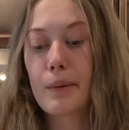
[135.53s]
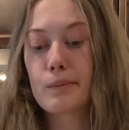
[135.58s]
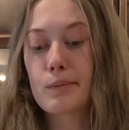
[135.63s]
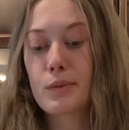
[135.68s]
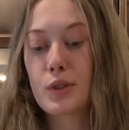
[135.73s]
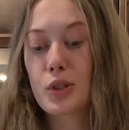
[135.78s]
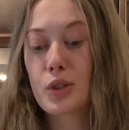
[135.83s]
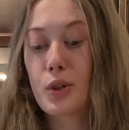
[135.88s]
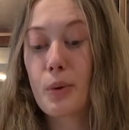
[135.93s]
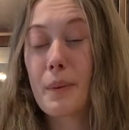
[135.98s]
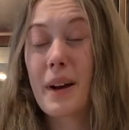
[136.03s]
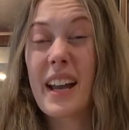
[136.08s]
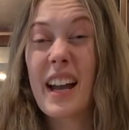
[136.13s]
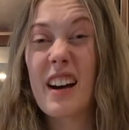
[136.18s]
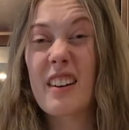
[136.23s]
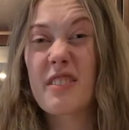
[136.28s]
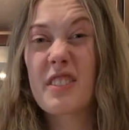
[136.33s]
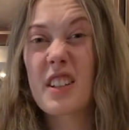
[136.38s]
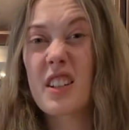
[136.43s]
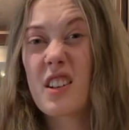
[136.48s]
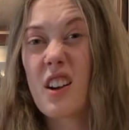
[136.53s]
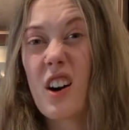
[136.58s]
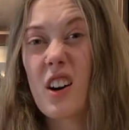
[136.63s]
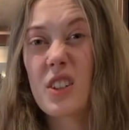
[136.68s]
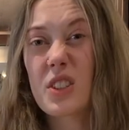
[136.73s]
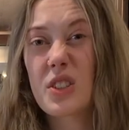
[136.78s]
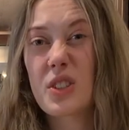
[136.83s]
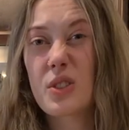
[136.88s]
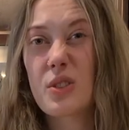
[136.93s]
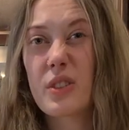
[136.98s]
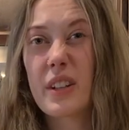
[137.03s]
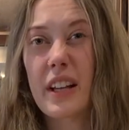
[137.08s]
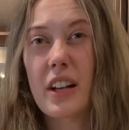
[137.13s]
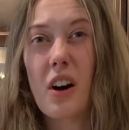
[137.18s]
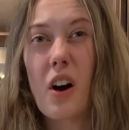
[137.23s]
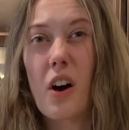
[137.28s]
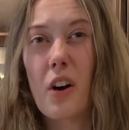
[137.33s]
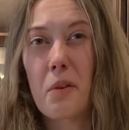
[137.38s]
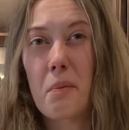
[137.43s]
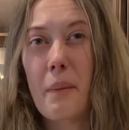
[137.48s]
So my oven also
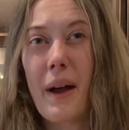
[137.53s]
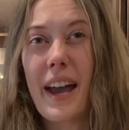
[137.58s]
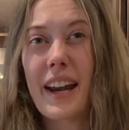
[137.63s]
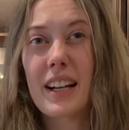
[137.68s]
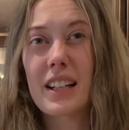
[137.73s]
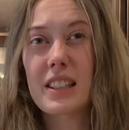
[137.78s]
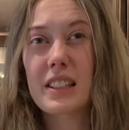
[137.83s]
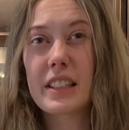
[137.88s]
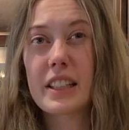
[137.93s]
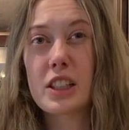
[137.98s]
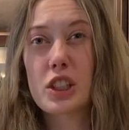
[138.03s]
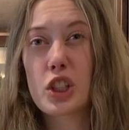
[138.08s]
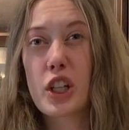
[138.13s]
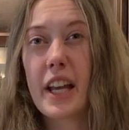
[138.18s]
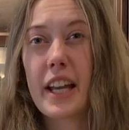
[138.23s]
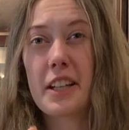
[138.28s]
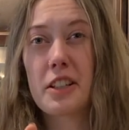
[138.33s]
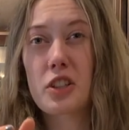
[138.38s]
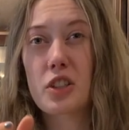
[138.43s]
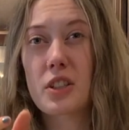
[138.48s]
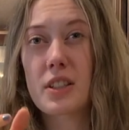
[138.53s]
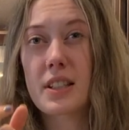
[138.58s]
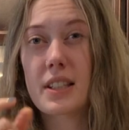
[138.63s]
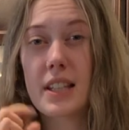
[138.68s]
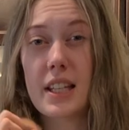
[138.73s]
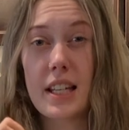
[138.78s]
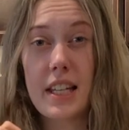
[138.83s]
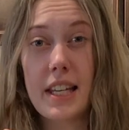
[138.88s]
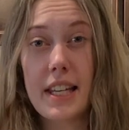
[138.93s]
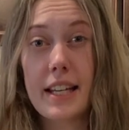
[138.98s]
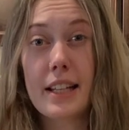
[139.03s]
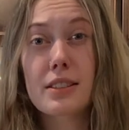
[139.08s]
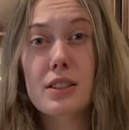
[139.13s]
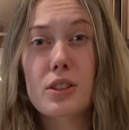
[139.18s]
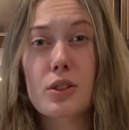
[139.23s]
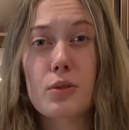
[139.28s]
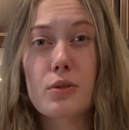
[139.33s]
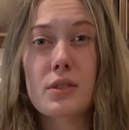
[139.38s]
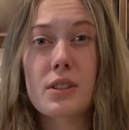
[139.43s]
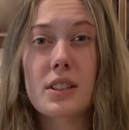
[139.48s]
automatically changes the heat.
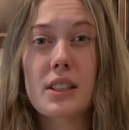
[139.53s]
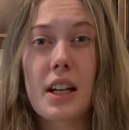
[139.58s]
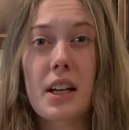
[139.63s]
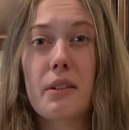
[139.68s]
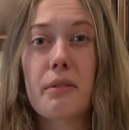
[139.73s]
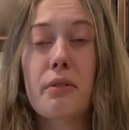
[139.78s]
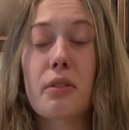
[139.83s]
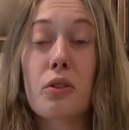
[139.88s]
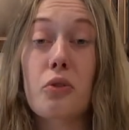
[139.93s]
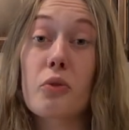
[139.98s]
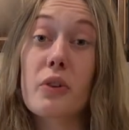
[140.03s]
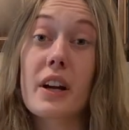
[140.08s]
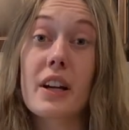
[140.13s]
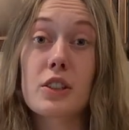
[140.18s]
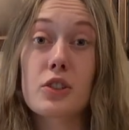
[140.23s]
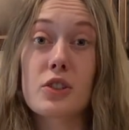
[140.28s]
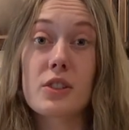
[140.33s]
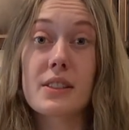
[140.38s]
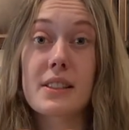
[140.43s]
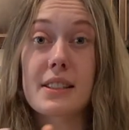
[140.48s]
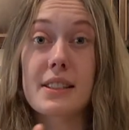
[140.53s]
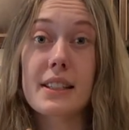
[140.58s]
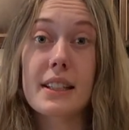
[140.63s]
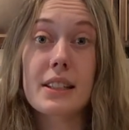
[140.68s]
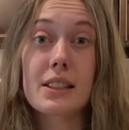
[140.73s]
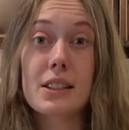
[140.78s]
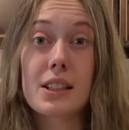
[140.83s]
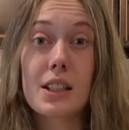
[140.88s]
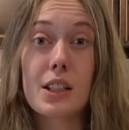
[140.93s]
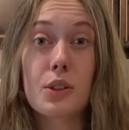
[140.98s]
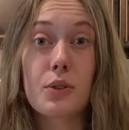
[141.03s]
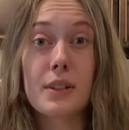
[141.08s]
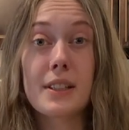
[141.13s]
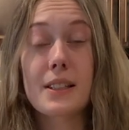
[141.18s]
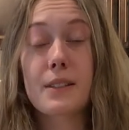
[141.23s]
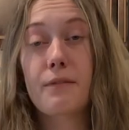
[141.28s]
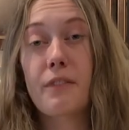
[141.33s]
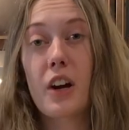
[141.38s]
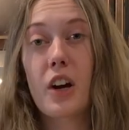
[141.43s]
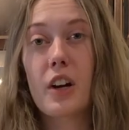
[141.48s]
So instead of 360
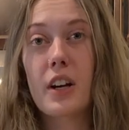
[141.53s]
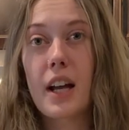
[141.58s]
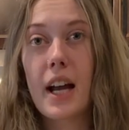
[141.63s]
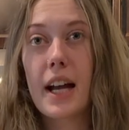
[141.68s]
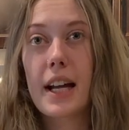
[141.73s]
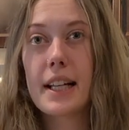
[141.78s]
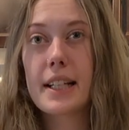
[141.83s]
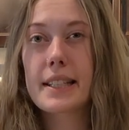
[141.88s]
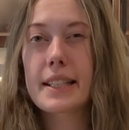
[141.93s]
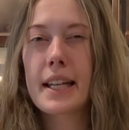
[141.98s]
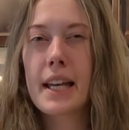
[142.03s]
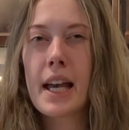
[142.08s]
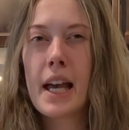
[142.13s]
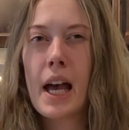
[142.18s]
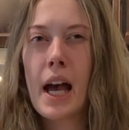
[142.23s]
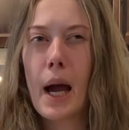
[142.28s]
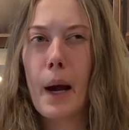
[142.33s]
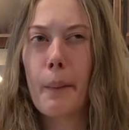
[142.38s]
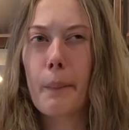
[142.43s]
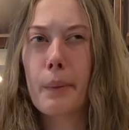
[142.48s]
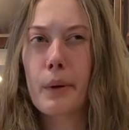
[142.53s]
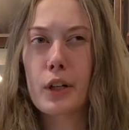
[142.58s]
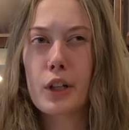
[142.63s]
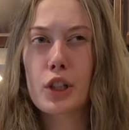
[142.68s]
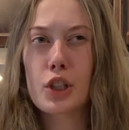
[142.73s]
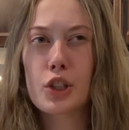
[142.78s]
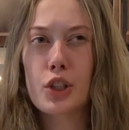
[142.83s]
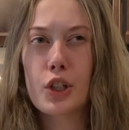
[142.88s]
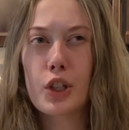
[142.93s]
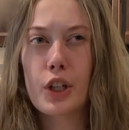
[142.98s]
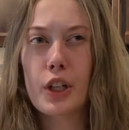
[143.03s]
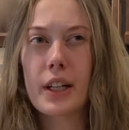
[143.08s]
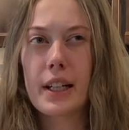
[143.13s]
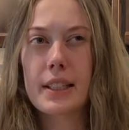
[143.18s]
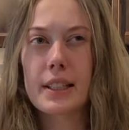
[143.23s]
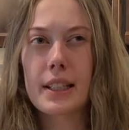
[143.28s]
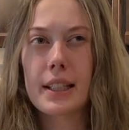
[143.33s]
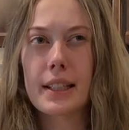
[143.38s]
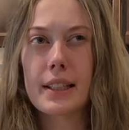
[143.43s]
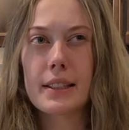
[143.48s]
degrees Fahrenheit, I'm pretty sure it
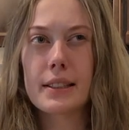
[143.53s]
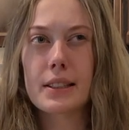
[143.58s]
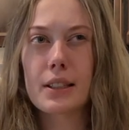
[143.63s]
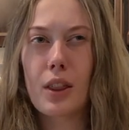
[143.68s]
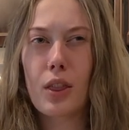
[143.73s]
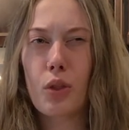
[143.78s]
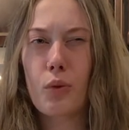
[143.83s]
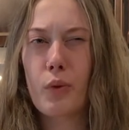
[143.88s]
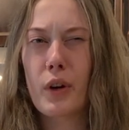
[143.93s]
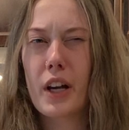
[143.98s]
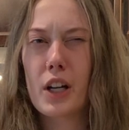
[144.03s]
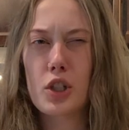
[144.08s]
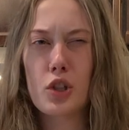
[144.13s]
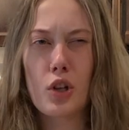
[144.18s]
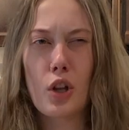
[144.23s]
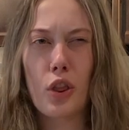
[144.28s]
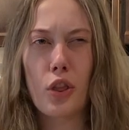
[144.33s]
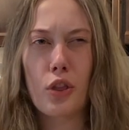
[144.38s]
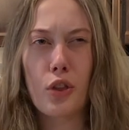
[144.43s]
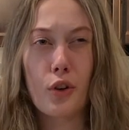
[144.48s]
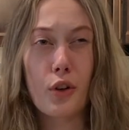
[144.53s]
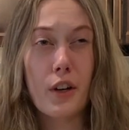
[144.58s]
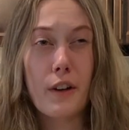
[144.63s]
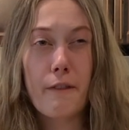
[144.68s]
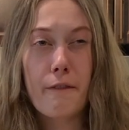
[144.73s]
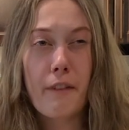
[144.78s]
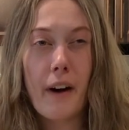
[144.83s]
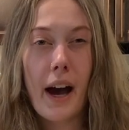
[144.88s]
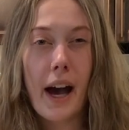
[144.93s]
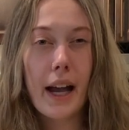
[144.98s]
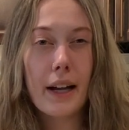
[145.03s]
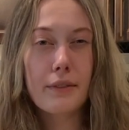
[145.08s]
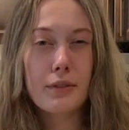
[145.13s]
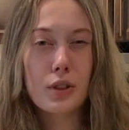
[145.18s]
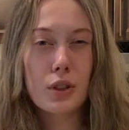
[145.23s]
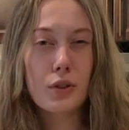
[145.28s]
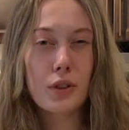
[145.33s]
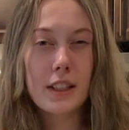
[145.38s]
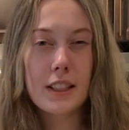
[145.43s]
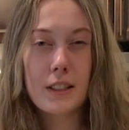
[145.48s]
does 335
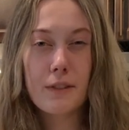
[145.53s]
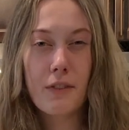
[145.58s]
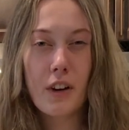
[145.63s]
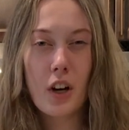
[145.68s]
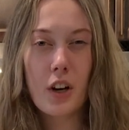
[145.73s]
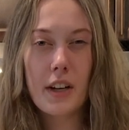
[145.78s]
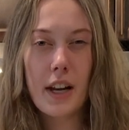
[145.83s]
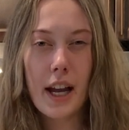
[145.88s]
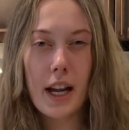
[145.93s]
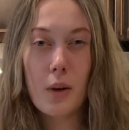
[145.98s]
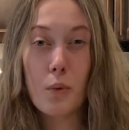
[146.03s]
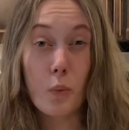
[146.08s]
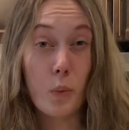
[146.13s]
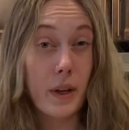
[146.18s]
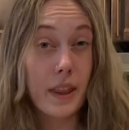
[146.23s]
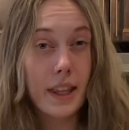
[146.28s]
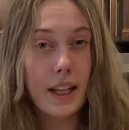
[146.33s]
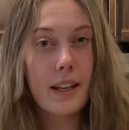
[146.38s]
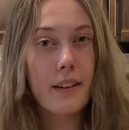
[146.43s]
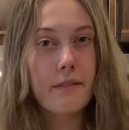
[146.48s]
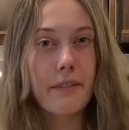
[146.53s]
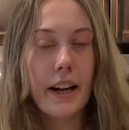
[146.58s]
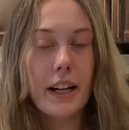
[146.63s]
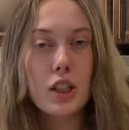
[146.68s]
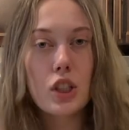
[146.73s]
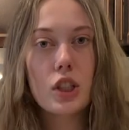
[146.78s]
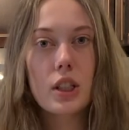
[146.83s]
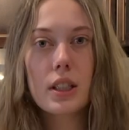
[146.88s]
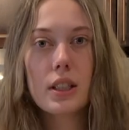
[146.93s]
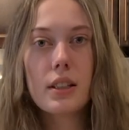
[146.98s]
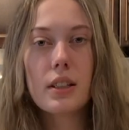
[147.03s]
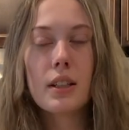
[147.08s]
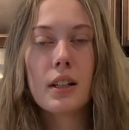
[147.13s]
degrees Fahrenheit with convection.